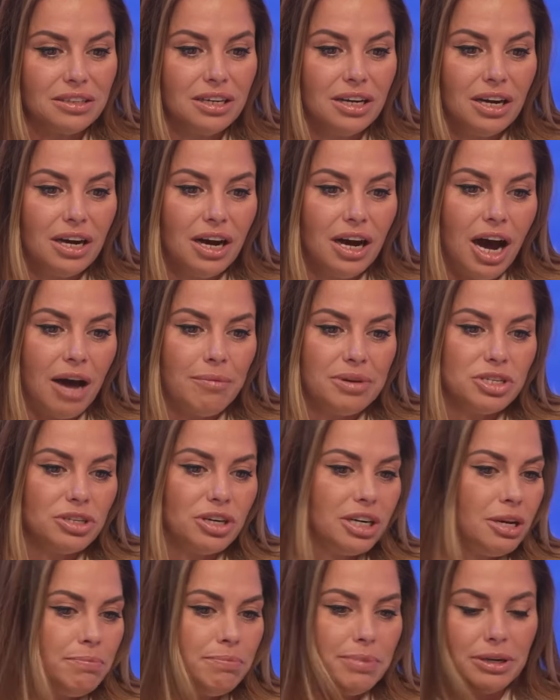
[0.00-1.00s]
and I've been
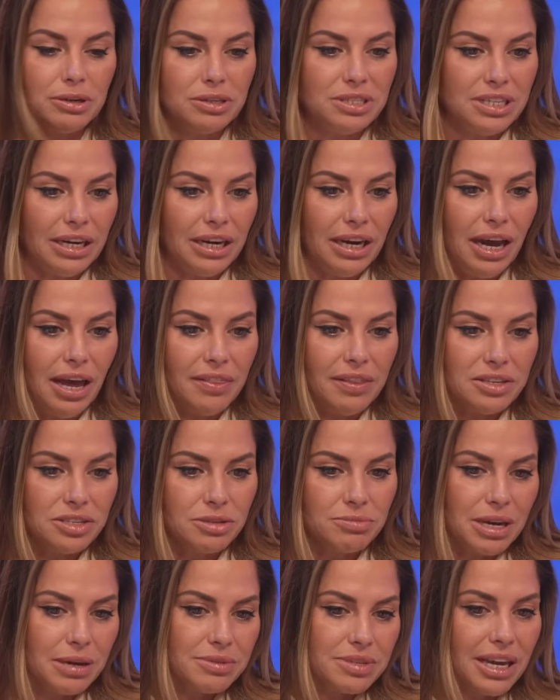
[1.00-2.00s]
trying to build it, and then
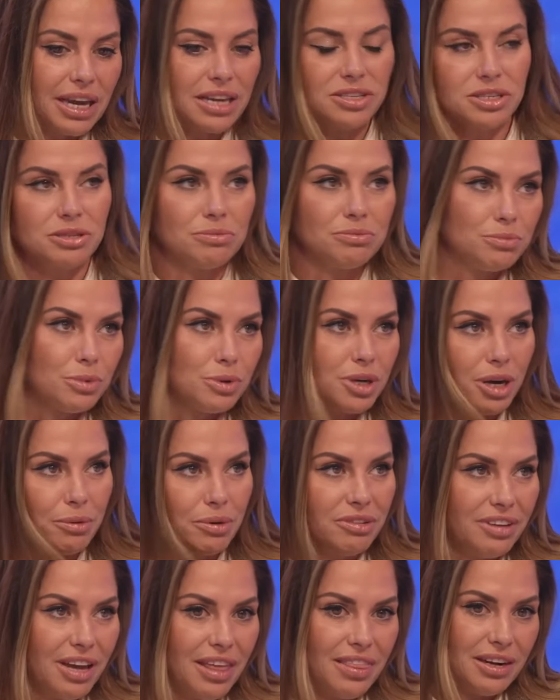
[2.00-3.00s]
sometimes I get somewhere
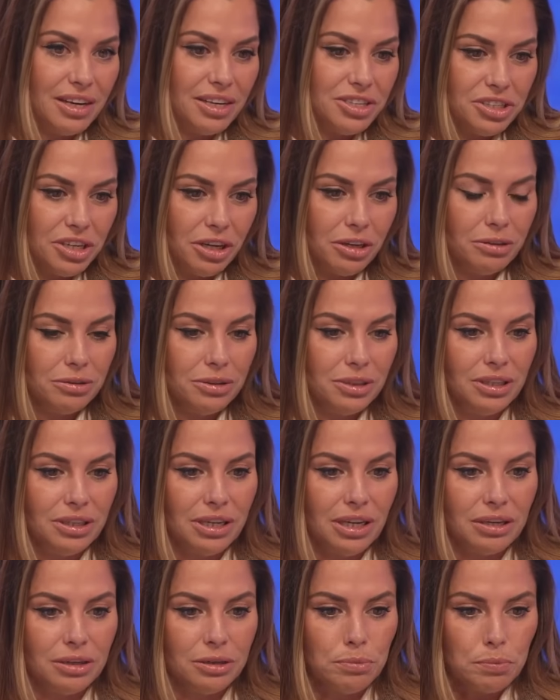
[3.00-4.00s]
with it and then I don't,
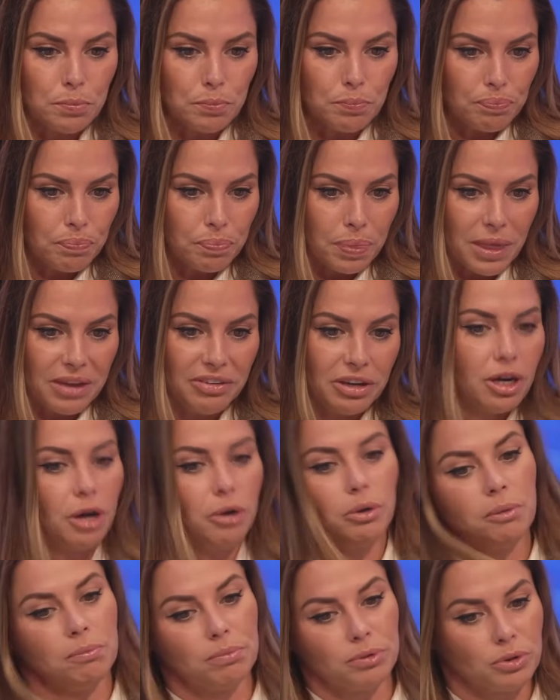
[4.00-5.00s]
and then if I
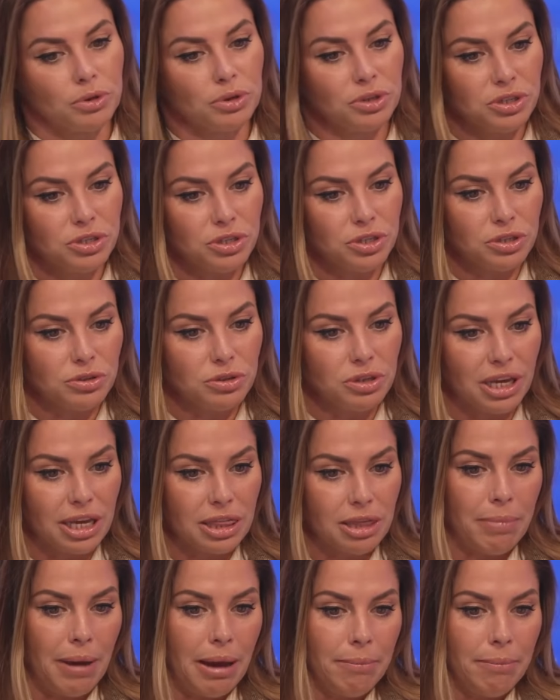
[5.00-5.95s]
go abroad and do like the